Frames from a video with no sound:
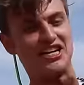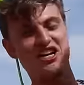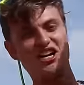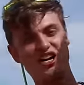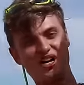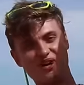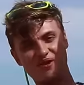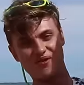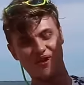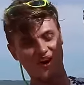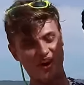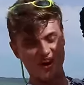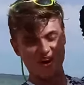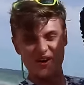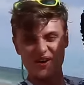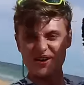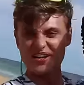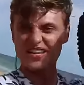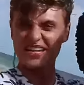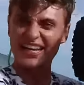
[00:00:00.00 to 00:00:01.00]
new.
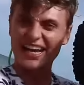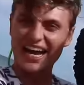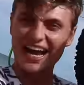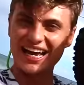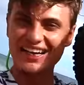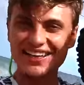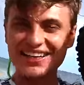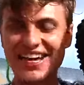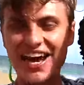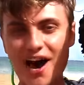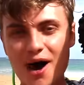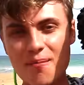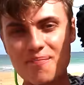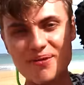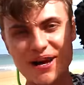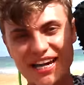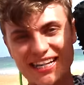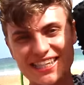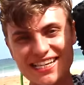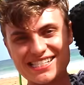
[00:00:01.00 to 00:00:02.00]
Oh yeah, look how
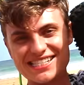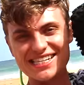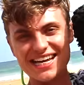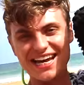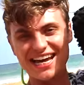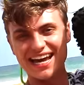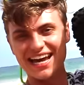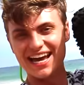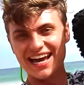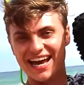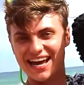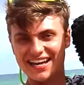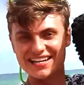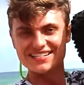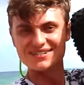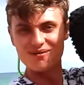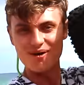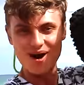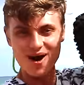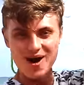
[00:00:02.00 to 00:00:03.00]
big this thing
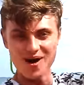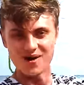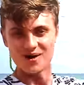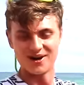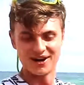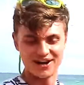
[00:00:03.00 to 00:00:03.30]
is. Woo!